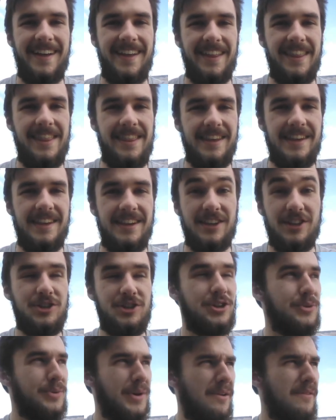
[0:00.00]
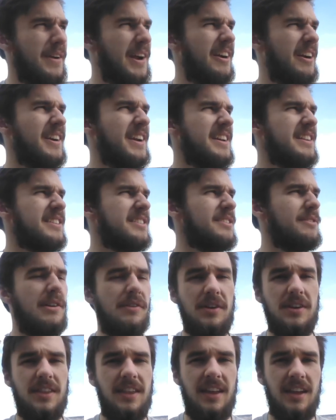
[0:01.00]
the GUI variants of
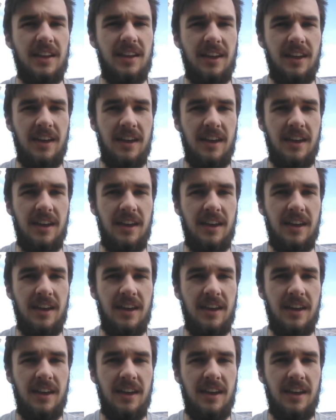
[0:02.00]
everything.